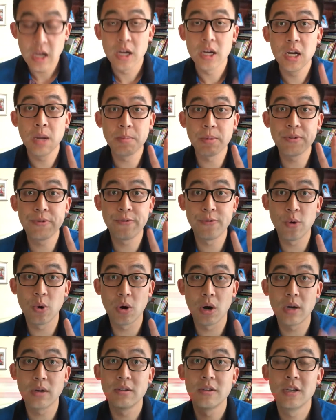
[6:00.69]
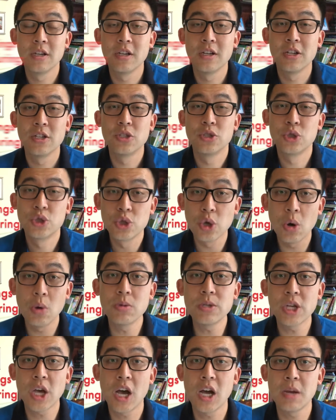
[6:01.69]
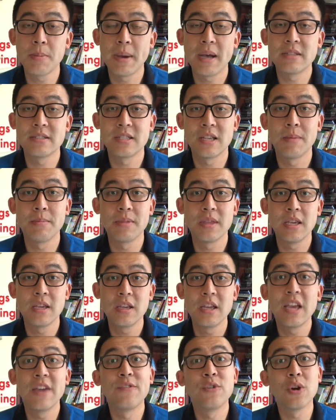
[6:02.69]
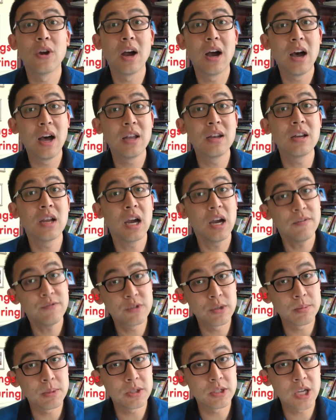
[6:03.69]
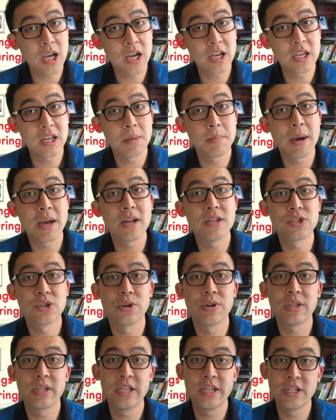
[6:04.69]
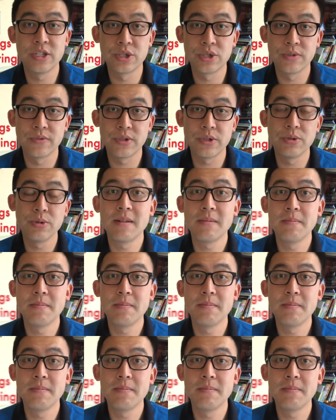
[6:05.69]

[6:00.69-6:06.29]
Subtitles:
Number 4. Don't talk about something if you're uncomfortable talking about it during the interview.